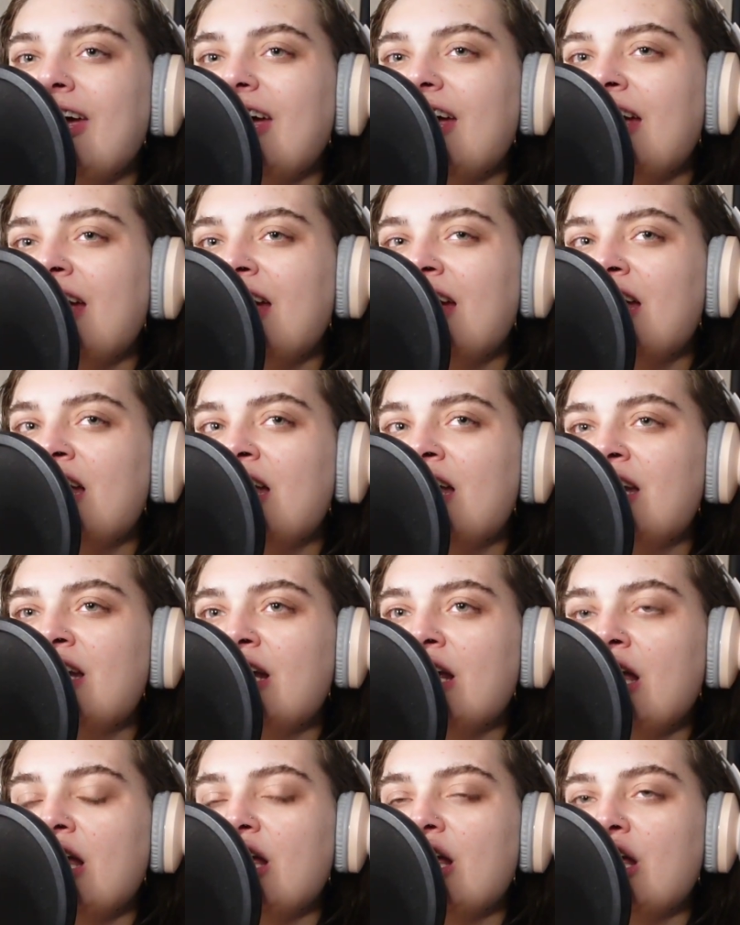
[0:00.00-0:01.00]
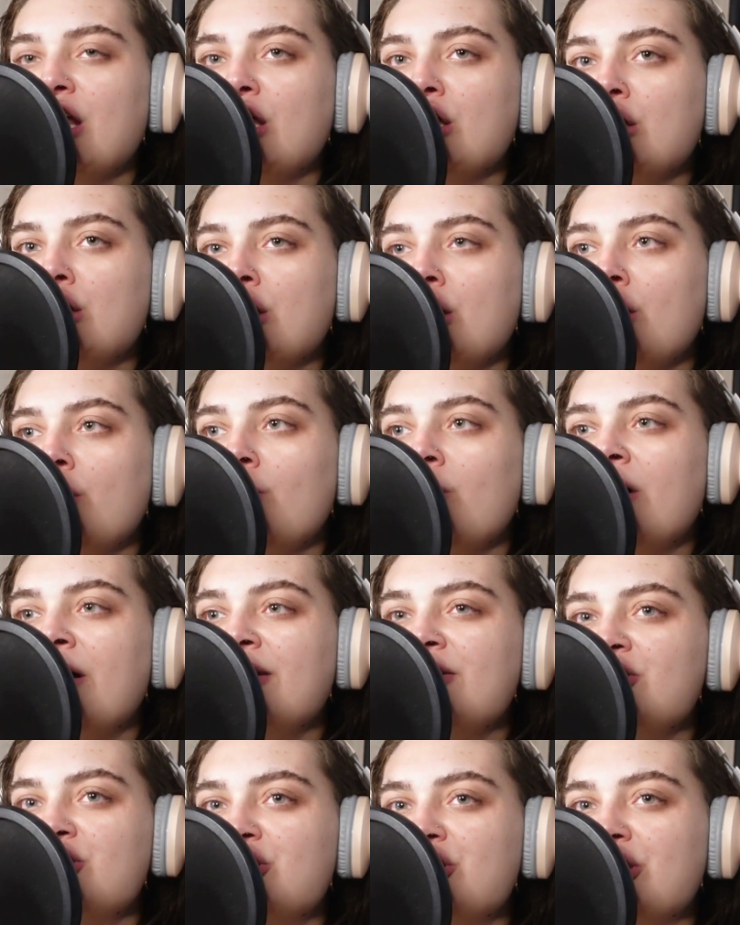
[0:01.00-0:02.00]
And you know
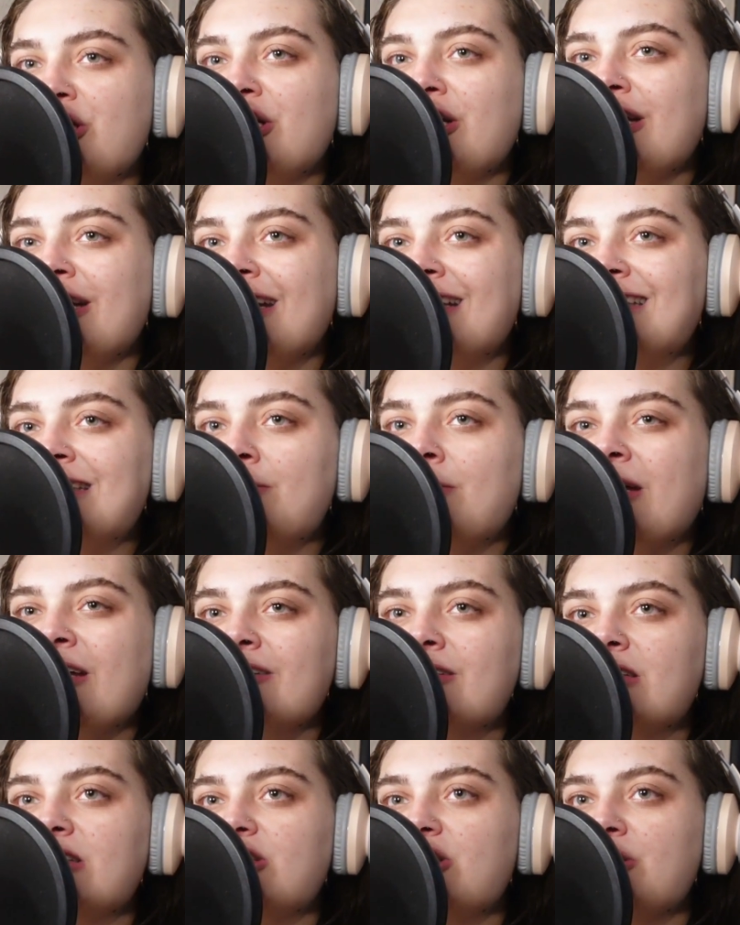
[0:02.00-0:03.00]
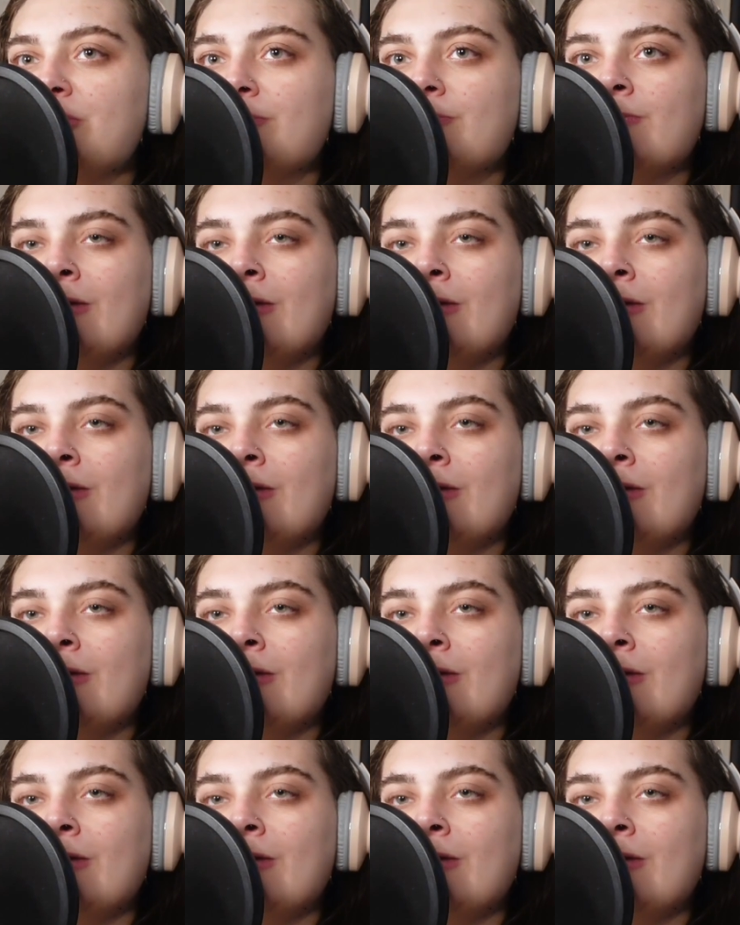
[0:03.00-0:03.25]
what? She is amazing.